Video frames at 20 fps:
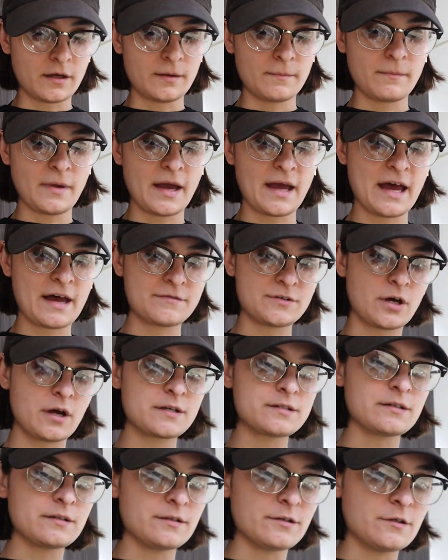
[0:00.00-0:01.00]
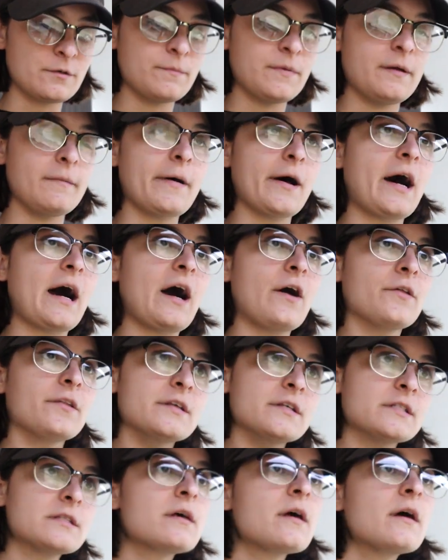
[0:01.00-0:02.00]
I have talked a little bit about how
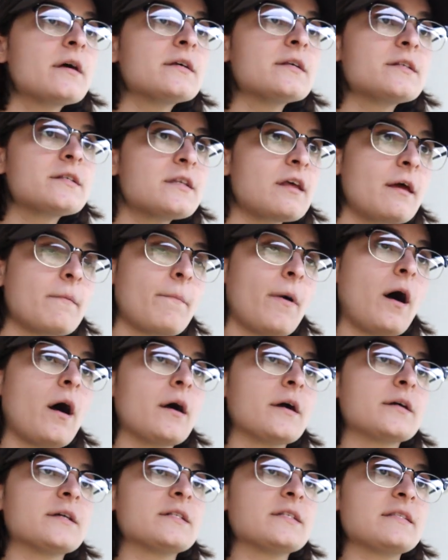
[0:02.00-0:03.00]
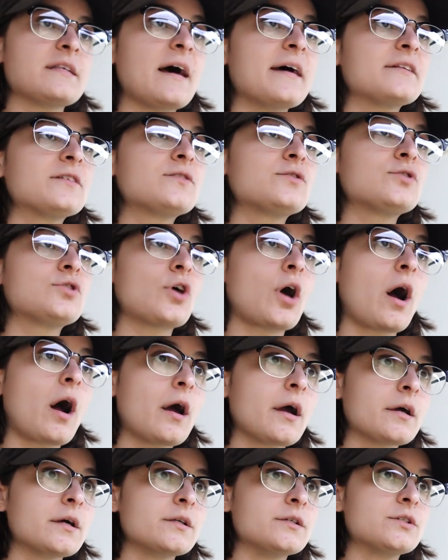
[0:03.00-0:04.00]
these state parks that
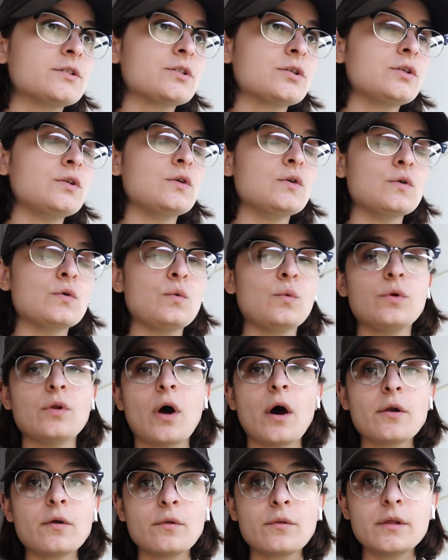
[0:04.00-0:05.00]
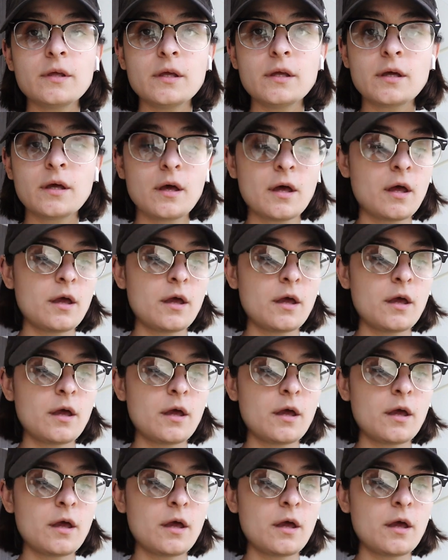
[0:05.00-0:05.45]
charge you not only